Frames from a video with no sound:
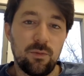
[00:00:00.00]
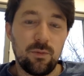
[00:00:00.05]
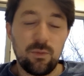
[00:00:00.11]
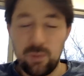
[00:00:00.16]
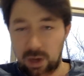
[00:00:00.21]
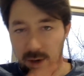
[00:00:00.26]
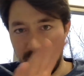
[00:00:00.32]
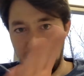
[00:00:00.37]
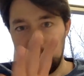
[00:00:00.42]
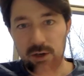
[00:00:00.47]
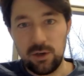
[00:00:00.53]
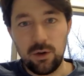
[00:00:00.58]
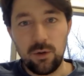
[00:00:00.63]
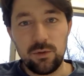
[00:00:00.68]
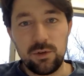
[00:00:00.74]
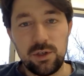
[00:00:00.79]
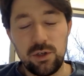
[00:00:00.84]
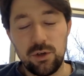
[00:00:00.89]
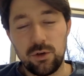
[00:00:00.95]
when I read the
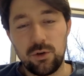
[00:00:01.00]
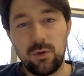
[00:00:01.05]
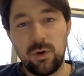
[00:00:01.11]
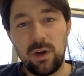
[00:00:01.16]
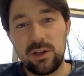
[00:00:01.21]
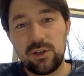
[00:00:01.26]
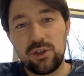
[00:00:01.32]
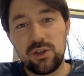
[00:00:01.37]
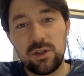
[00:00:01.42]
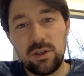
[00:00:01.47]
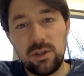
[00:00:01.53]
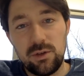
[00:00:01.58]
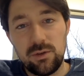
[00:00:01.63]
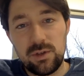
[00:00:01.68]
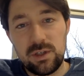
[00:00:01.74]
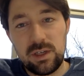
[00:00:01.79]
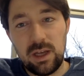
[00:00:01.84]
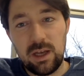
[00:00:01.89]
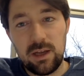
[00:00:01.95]
notes to your question, you
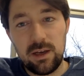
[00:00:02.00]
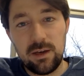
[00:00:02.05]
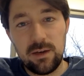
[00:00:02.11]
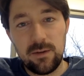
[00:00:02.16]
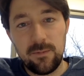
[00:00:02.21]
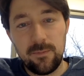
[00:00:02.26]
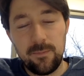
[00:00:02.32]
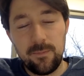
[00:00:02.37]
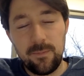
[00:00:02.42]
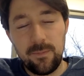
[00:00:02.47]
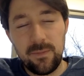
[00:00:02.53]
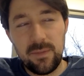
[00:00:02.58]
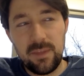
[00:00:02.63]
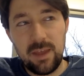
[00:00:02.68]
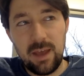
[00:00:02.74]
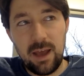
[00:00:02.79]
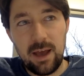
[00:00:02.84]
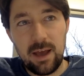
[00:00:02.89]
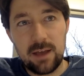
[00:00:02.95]
said
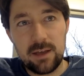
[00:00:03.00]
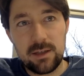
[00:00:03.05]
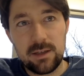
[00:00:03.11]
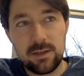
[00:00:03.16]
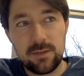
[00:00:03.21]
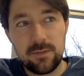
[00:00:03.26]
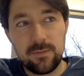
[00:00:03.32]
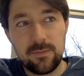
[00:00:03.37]
that